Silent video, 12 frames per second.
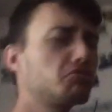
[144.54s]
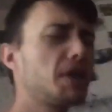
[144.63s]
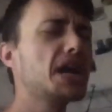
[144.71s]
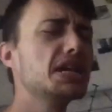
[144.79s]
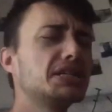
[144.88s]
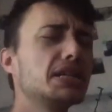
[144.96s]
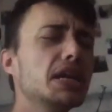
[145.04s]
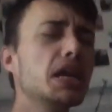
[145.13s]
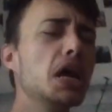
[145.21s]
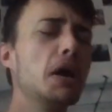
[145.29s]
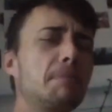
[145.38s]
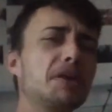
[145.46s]

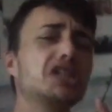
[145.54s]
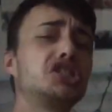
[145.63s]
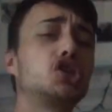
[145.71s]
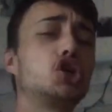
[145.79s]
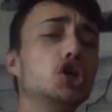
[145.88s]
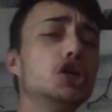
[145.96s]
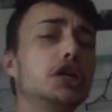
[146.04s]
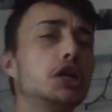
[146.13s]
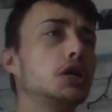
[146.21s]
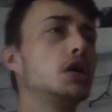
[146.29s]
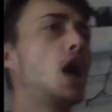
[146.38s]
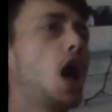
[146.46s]
crazy, but you're good.
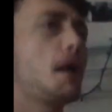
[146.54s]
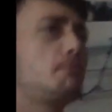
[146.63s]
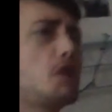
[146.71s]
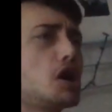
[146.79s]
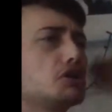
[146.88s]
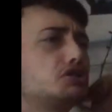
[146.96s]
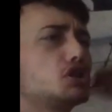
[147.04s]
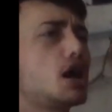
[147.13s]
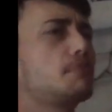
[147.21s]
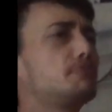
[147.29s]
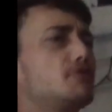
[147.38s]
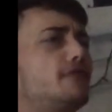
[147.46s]
I'm on
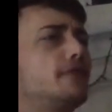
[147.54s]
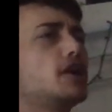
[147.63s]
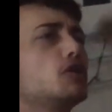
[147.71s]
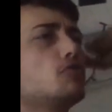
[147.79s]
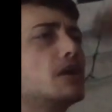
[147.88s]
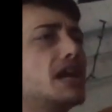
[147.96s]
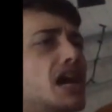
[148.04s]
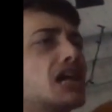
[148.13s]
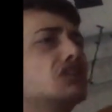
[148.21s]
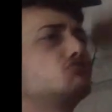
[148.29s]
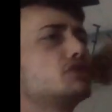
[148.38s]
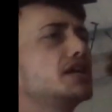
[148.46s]
top of you when
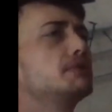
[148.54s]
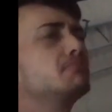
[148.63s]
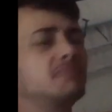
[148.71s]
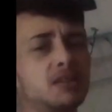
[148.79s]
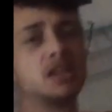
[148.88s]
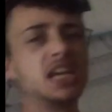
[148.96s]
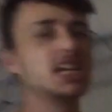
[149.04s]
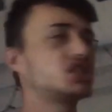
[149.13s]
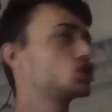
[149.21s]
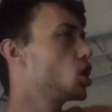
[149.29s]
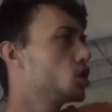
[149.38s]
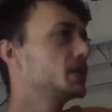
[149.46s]
I dream.
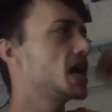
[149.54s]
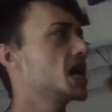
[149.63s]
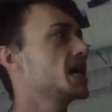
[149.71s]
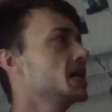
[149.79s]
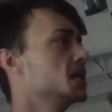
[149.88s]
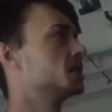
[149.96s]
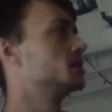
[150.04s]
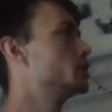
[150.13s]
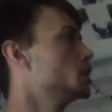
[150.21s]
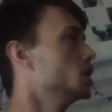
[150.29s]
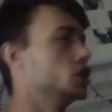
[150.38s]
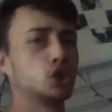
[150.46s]
It's all night.
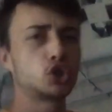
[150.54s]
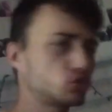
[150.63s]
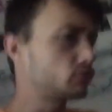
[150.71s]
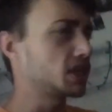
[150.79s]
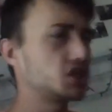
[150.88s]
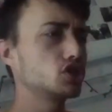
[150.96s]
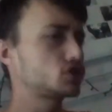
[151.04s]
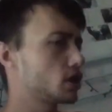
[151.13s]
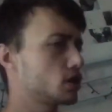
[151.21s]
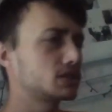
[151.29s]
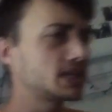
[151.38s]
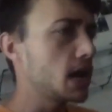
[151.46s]
Scratches
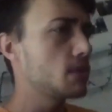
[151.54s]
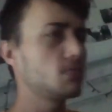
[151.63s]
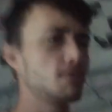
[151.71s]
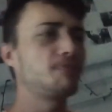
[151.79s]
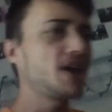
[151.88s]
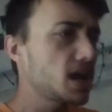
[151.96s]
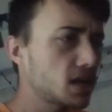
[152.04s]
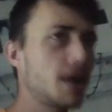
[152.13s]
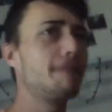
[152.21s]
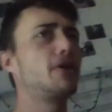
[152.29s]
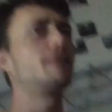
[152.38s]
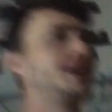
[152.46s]
all down my back.
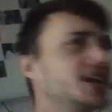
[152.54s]
I'm very